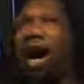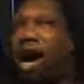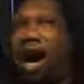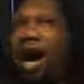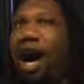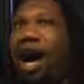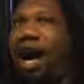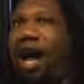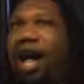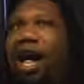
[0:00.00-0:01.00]
Uh uh
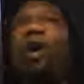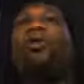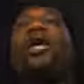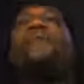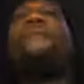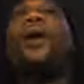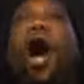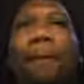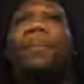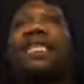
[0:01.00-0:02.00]
We
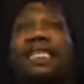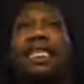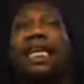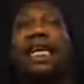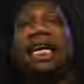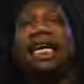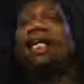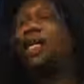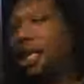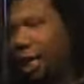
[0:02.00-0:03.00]
purposely
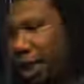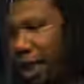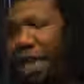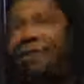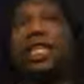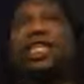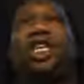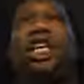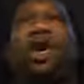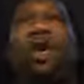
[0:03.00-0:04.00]
leave the
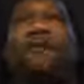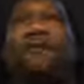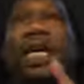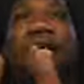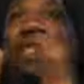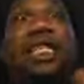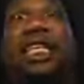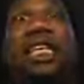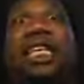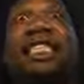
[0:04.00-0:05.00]
G off because the
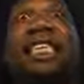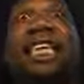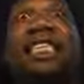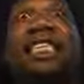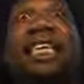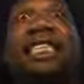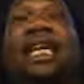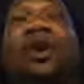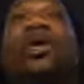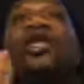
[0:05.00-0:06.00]
G doesn't
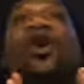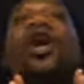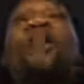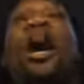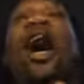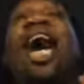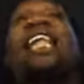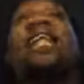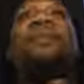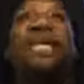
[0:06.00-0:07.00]
exist. We're talking about
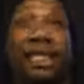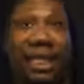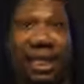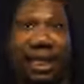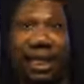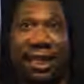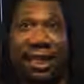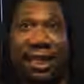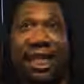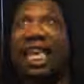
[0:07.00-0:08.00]
elements.
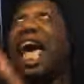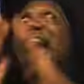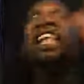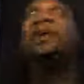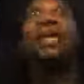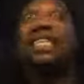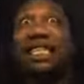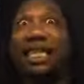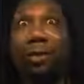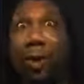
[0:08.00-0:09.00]
The
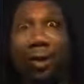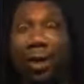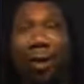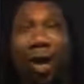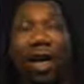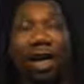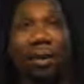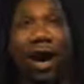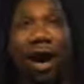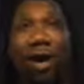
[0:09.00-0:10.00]
elements are what we're talking
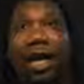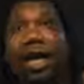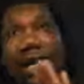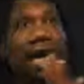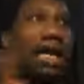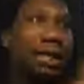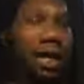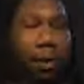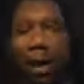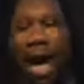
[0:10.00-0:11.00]
about. Now
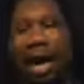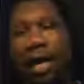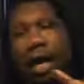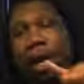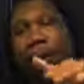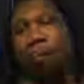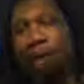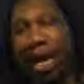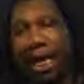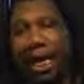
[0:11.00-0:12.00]
let's come back.
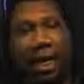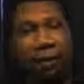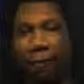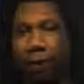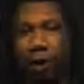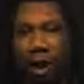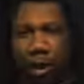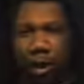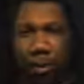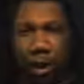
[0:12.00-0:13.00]
Breaking. First
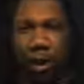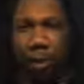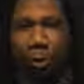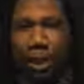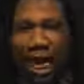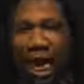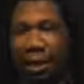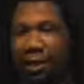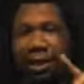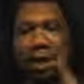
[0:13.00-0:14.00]
things human do,
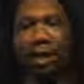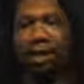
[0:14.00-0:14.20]
dance.